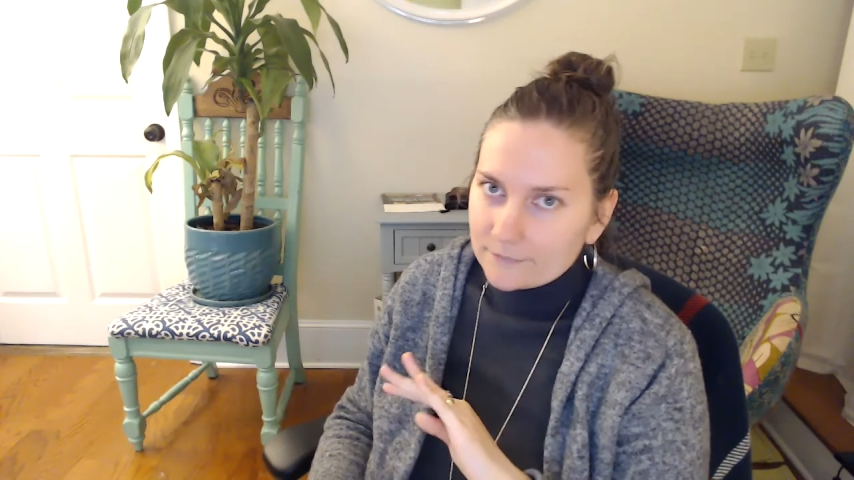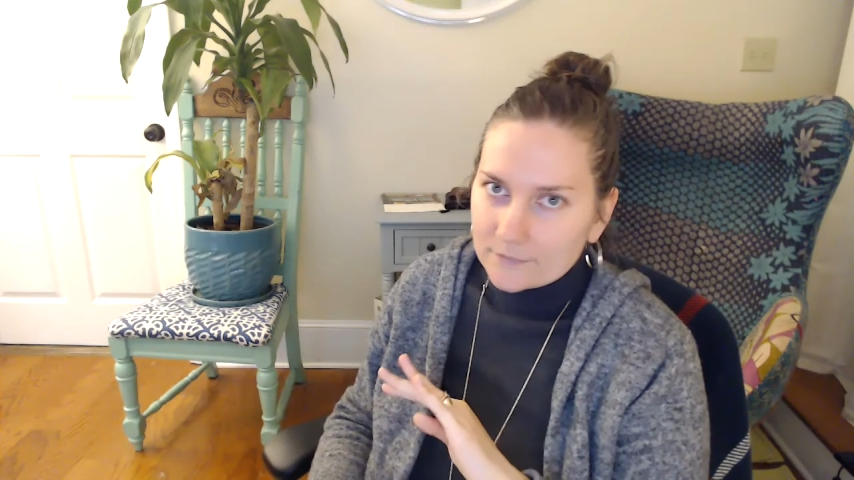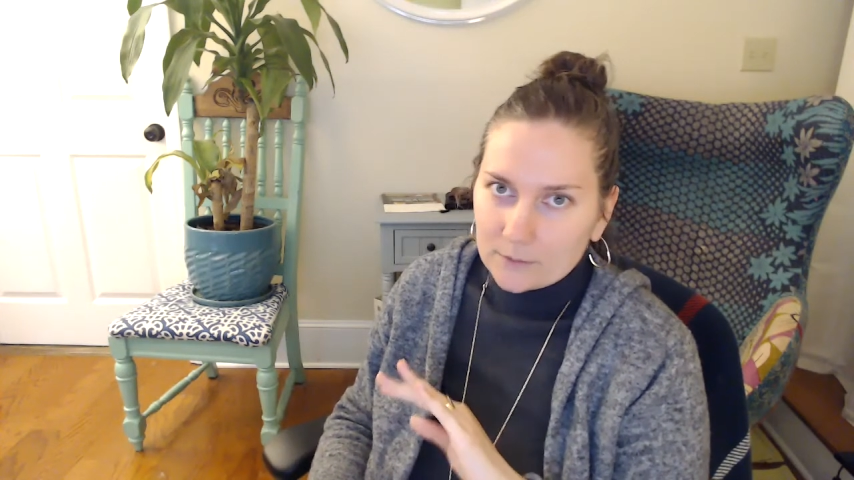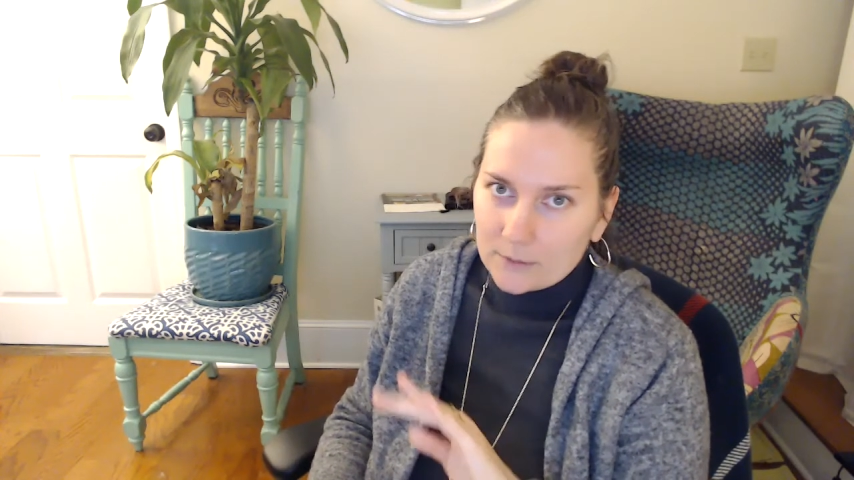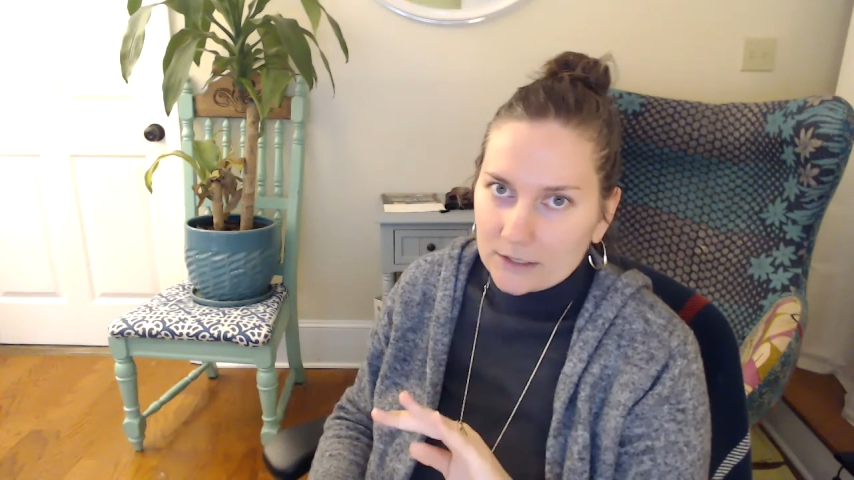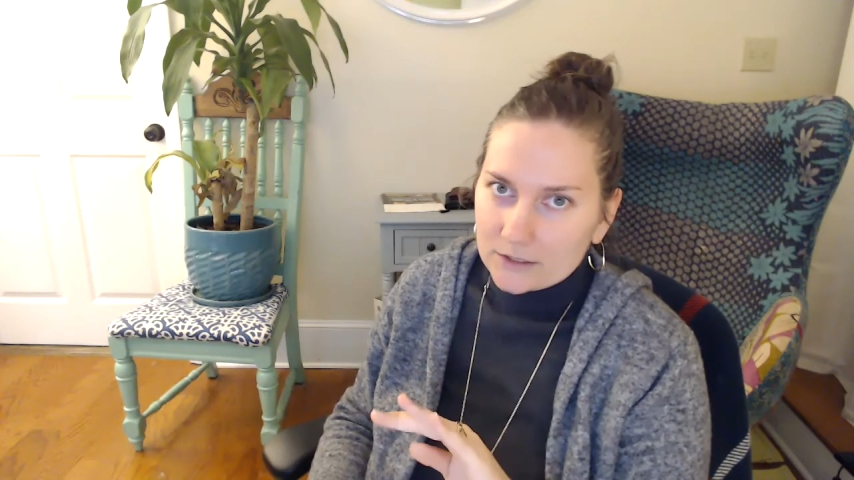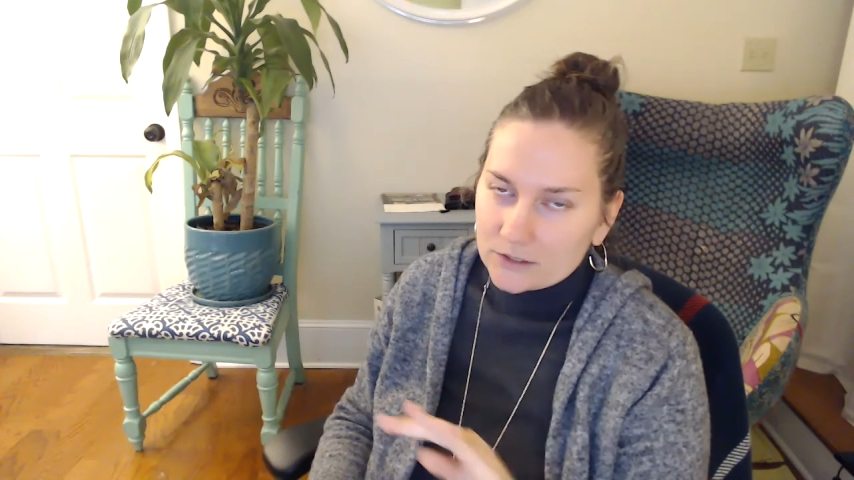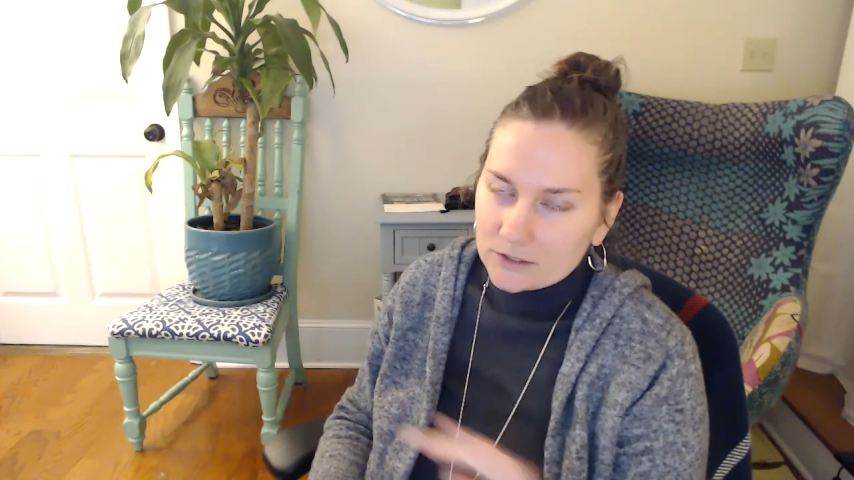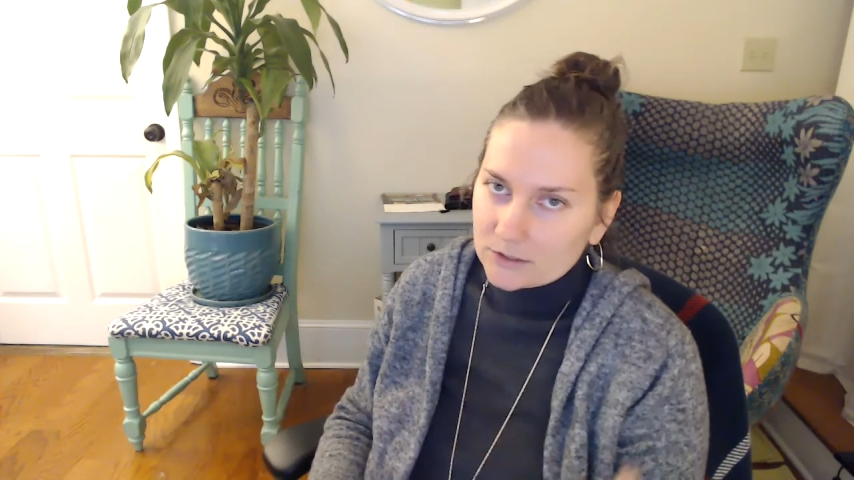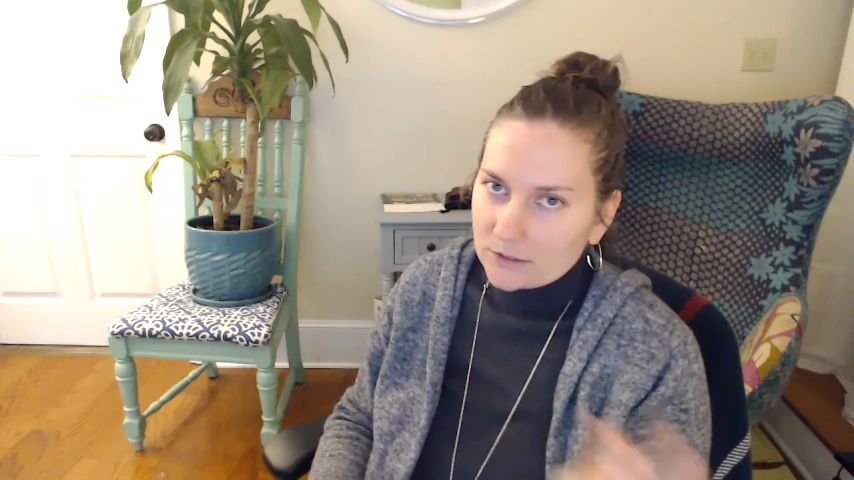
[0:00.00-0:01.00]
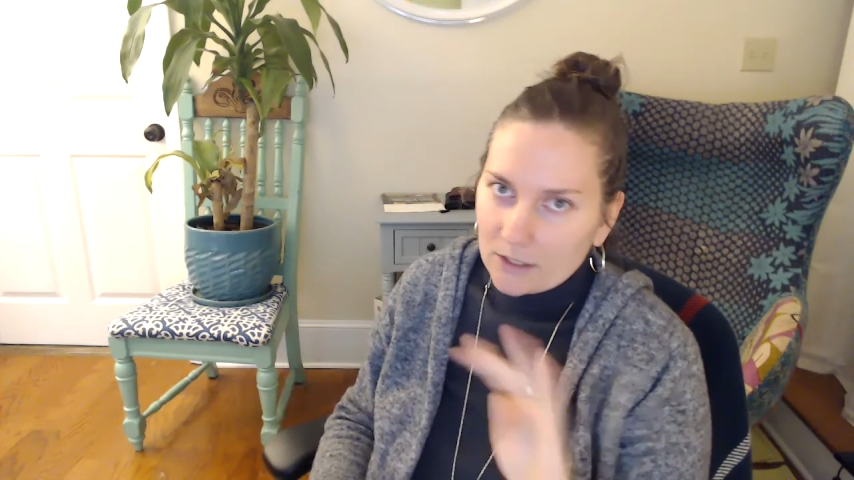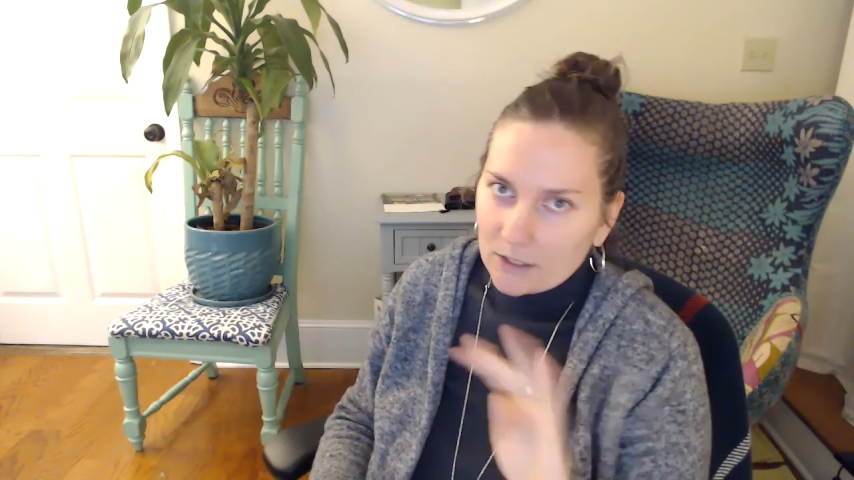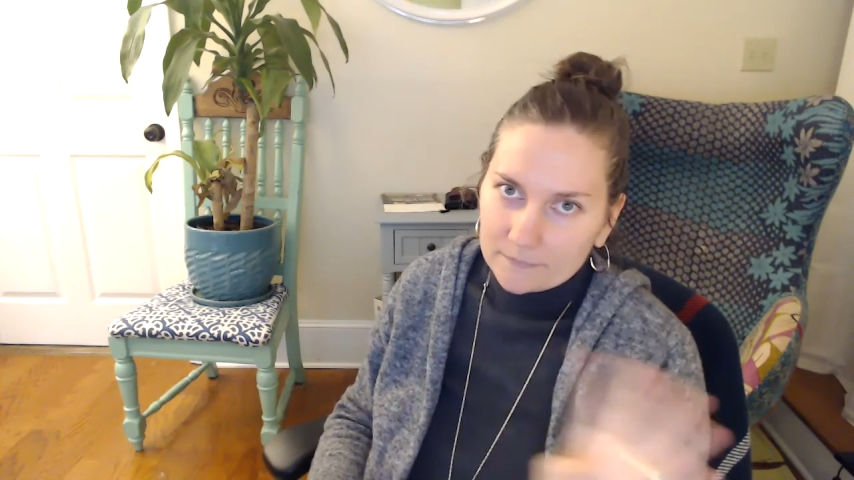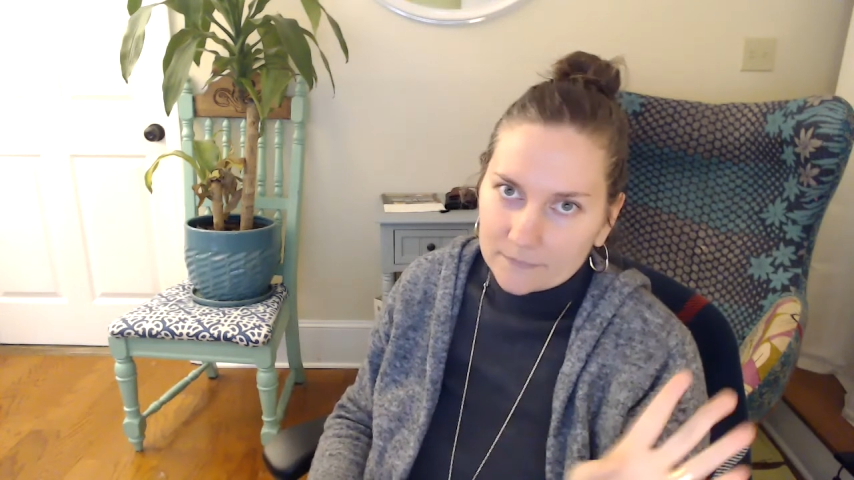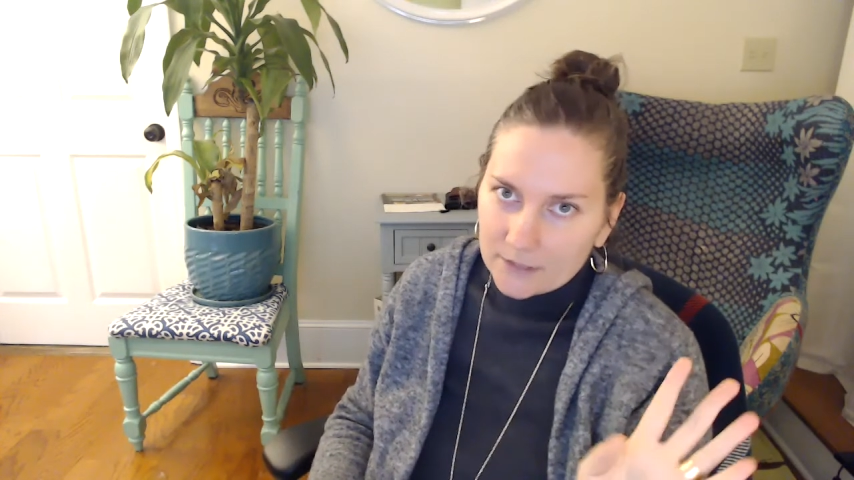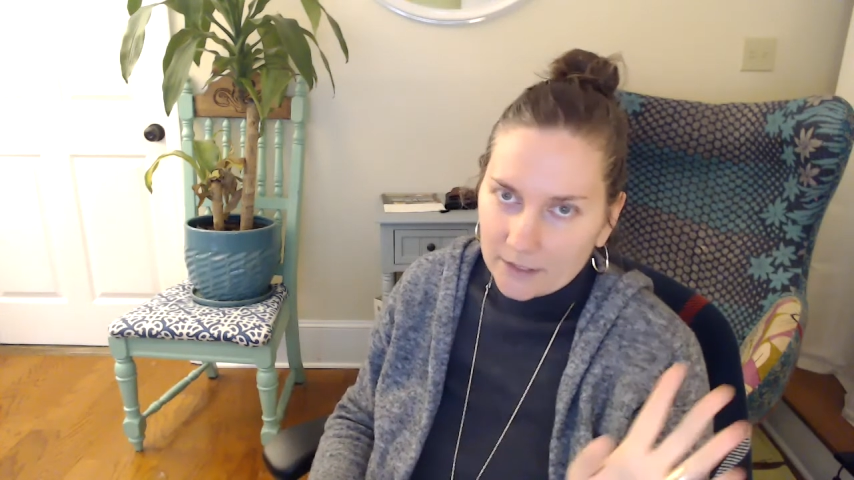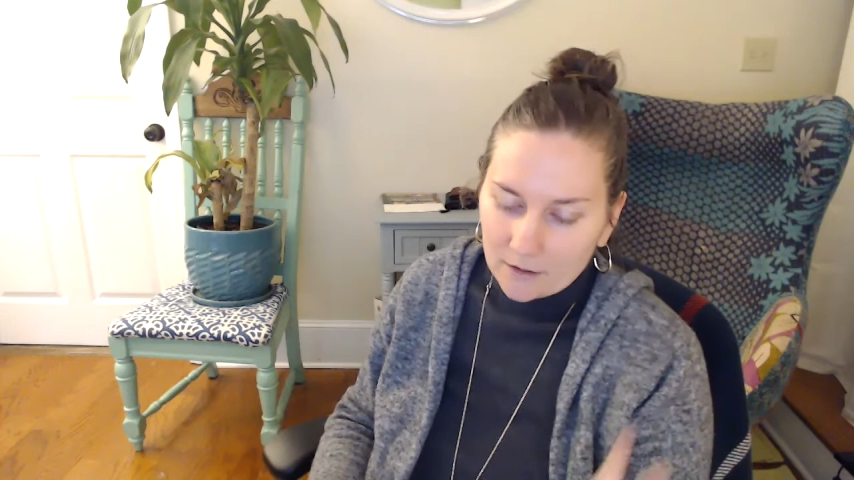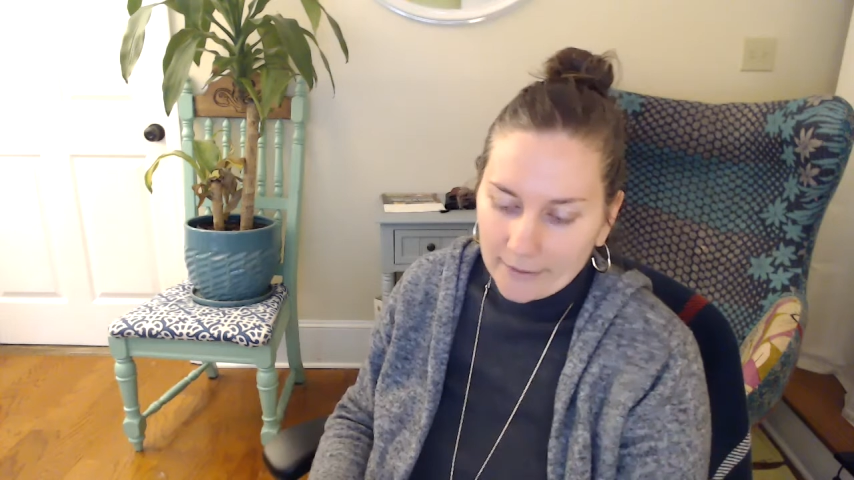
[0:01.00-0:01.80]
what I just described cannot